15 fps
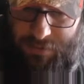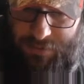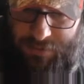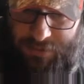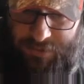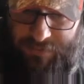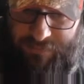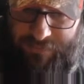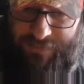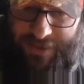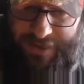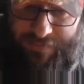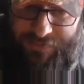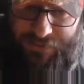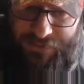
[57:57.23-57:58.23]
Let's see,
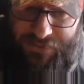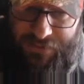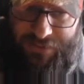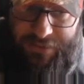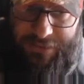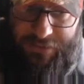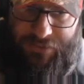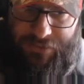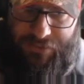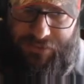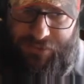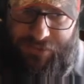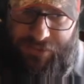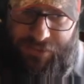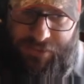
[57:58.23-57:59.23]
5,
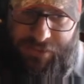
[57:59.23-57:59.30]
6.